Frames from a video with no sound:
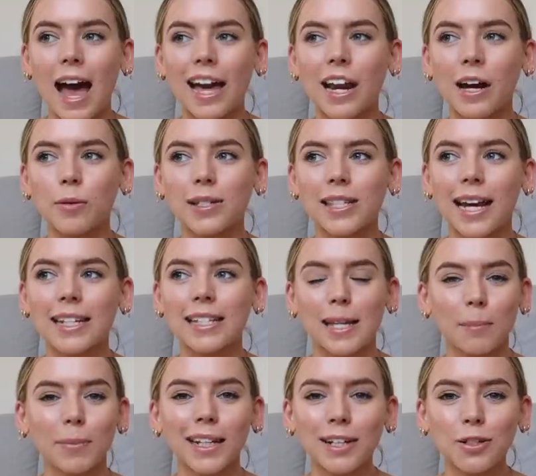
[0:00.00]
and I was like,
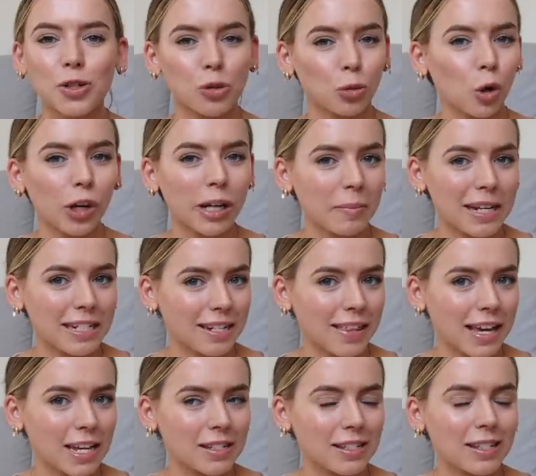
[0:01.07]
something is drawing me to
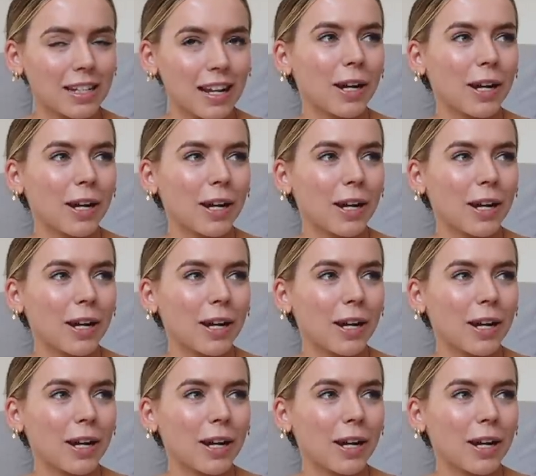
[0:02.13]
this.